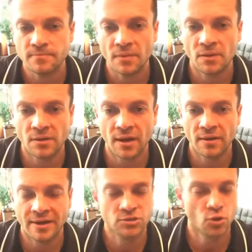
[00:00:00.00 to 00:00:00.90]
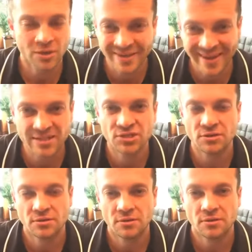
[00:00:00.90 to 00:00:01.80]
Okay, I totally get
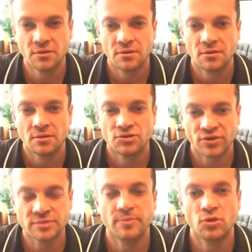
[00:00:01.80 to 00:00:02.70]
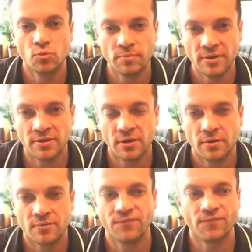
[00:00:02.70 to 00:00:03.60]
you. Trust me, you will be there.
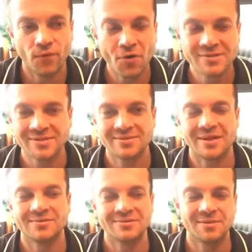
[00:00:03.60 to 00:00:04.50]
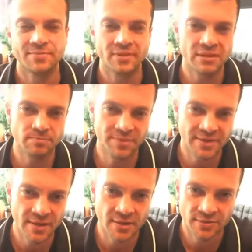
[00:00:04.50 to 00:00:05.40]
Focus on something that's
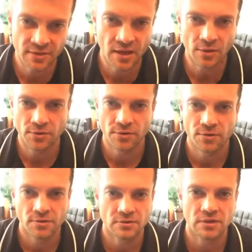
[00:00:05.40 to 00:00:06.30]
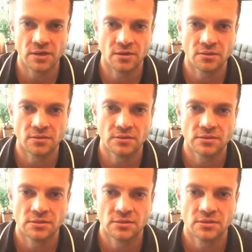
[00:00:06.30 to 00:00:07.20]
beyond the dollar. Okay,
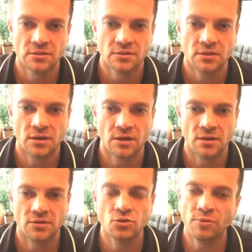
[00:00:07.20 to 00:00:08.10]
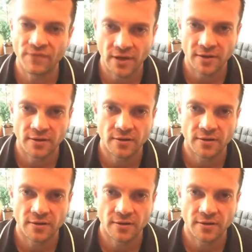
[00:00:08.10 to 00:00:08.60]
you'll be fine.